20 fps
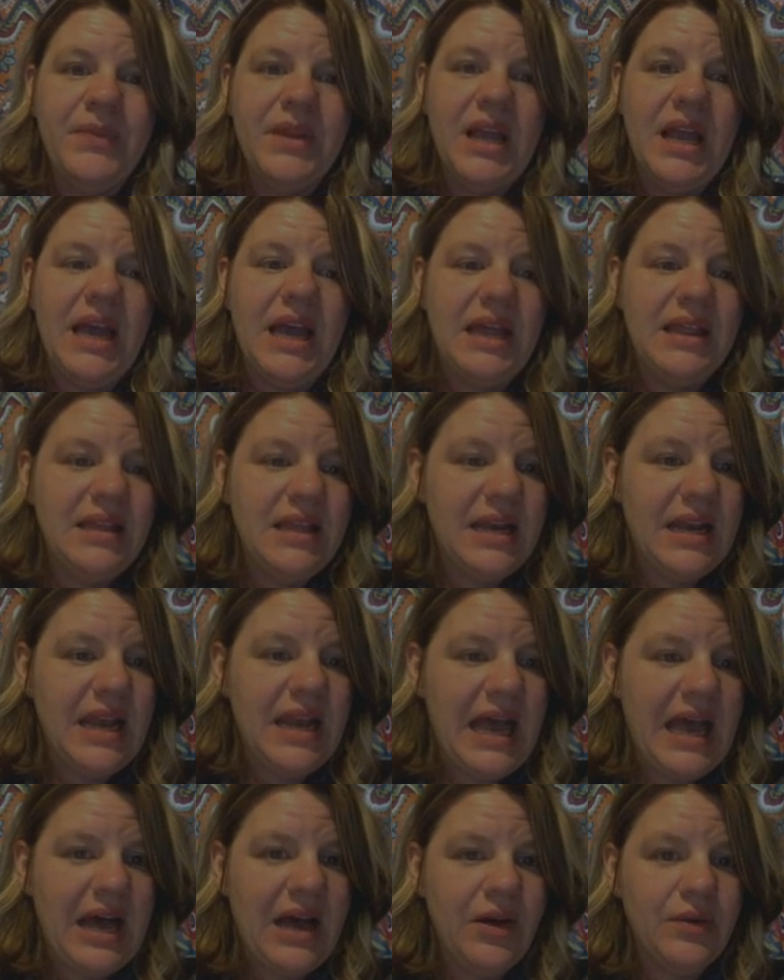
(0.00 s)
and then
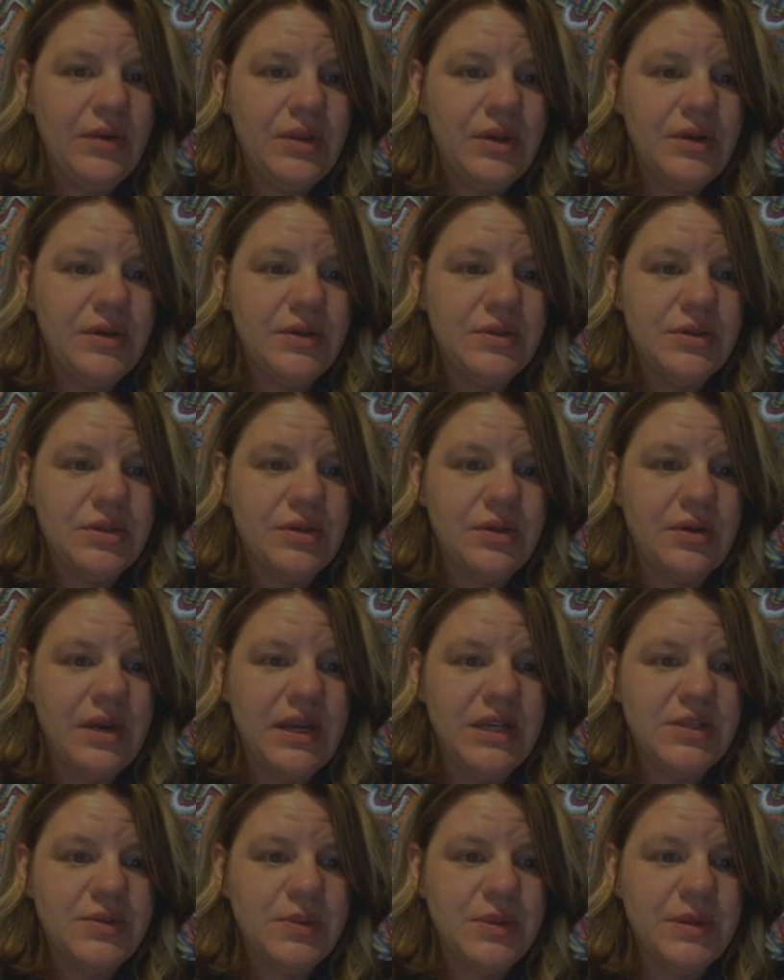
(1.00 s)
how those grades
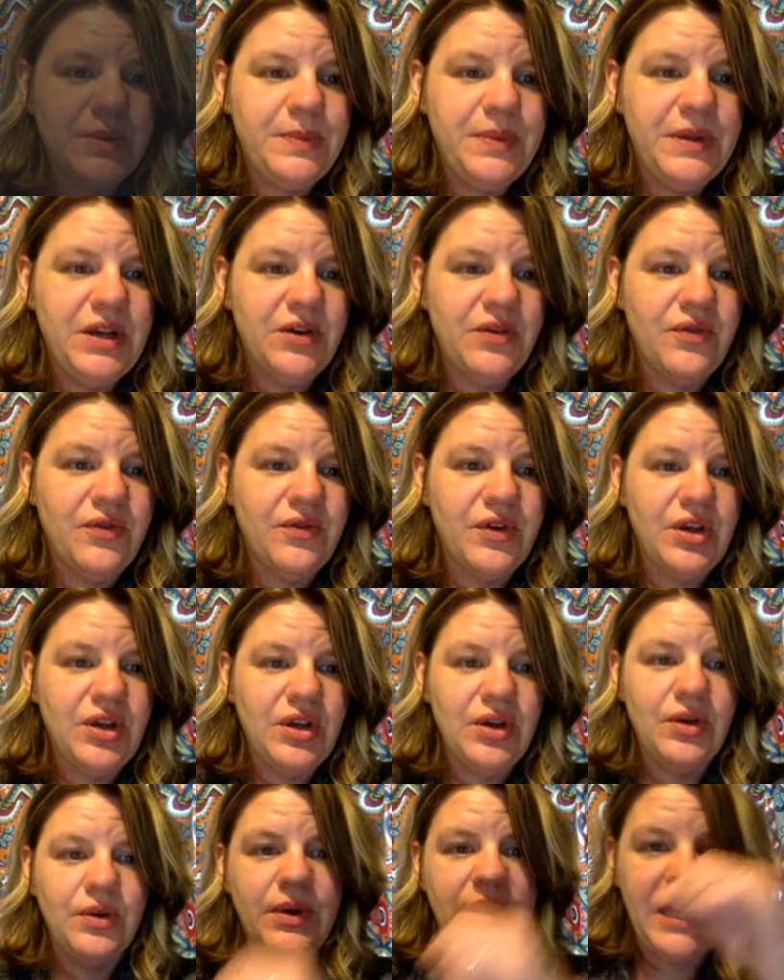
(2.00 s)
will appear for you
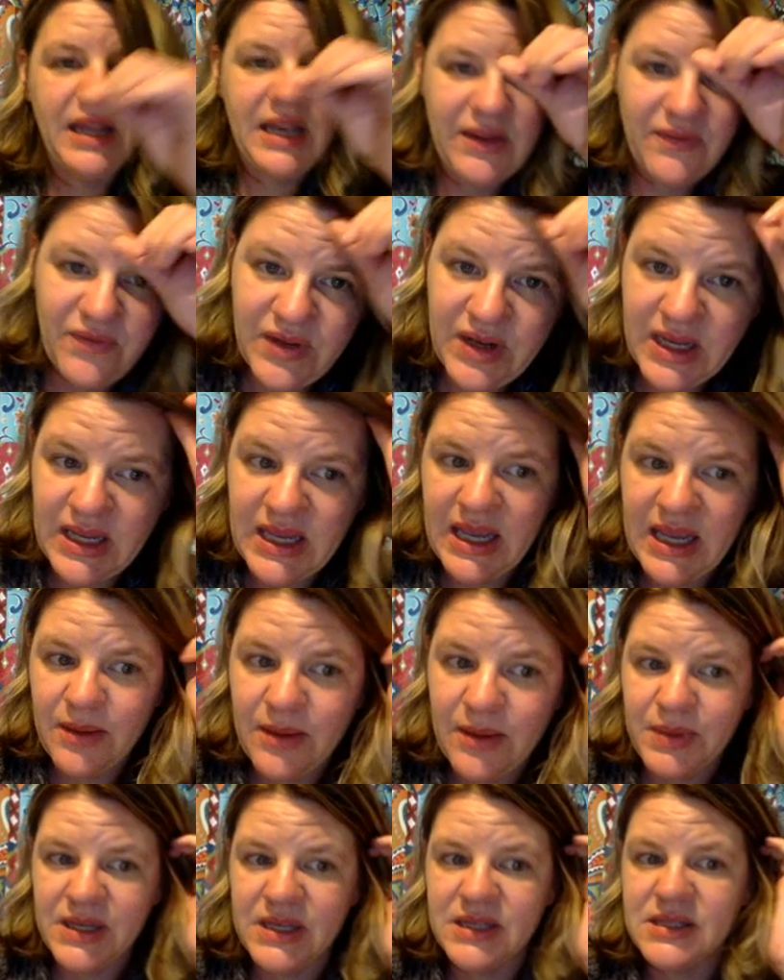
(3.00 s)
in Infinite
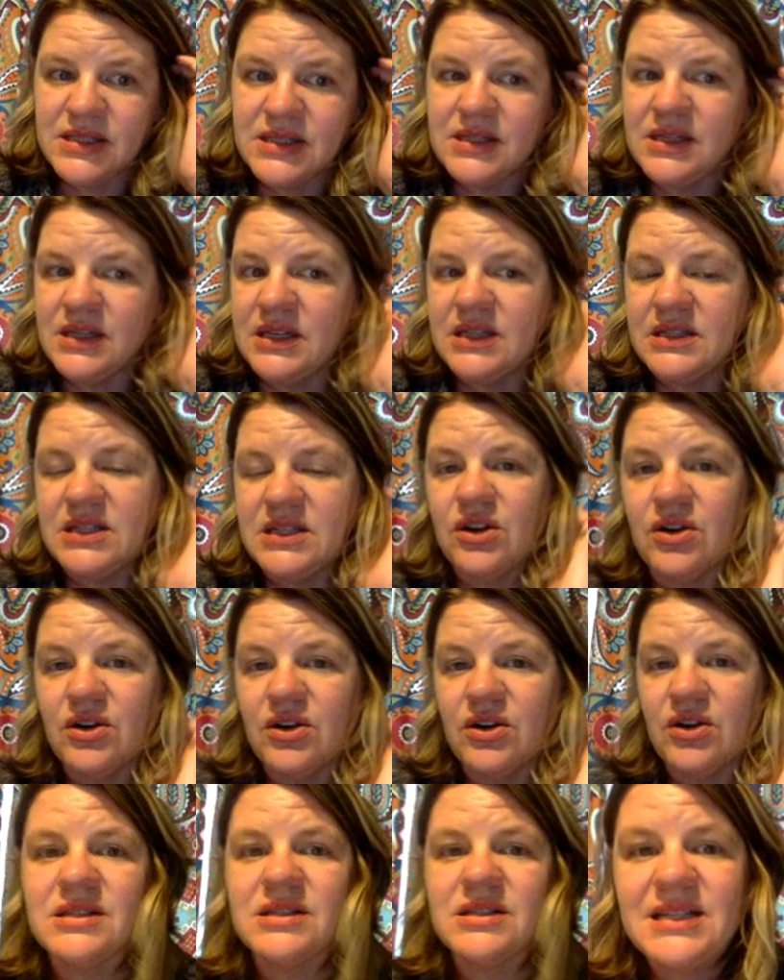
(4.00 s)
Campus is here on this
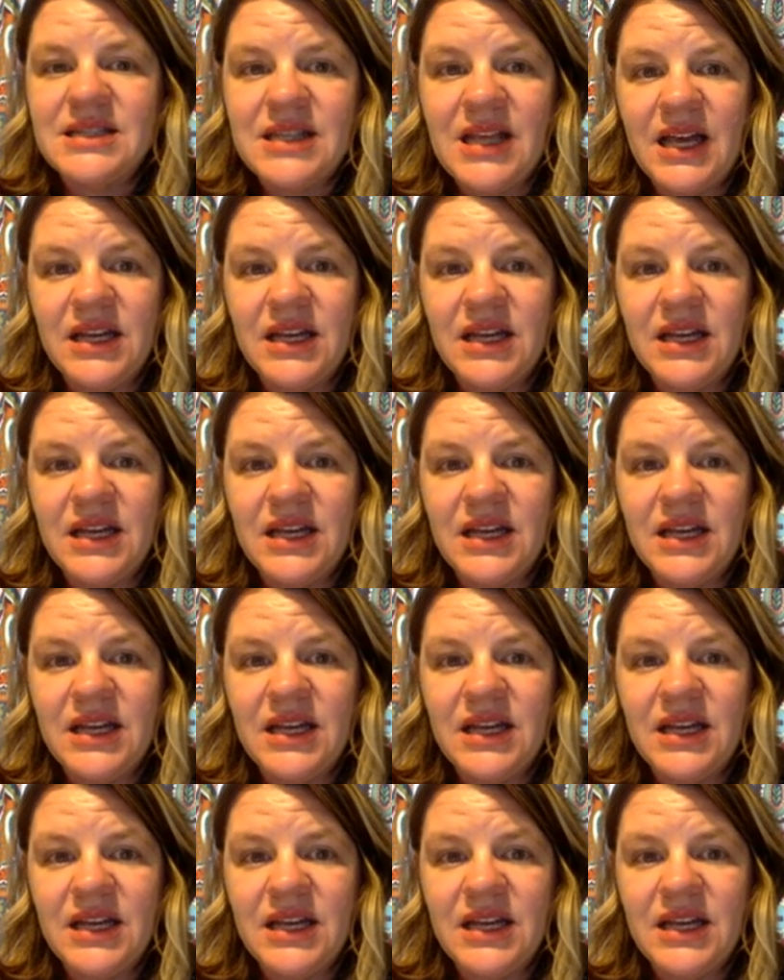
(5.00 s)
last slide.